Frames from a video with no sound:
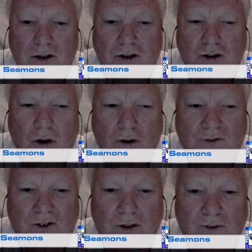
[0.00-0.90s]
chock
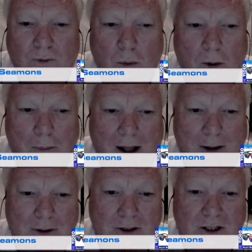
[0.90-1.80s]
full of
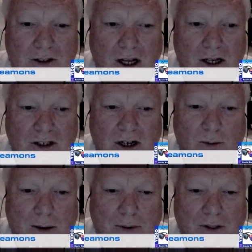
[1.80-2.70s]
wallpapers that don't show
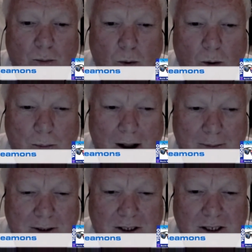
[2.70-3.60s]
up in the
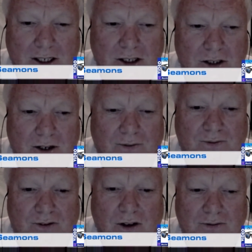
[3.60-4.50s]
wallpapers section
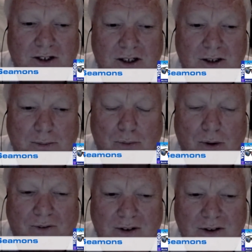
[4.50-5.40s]
of system
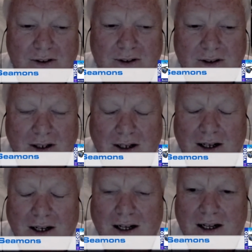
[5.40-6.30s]
preferences.
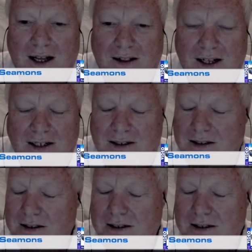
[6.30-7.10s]
And there's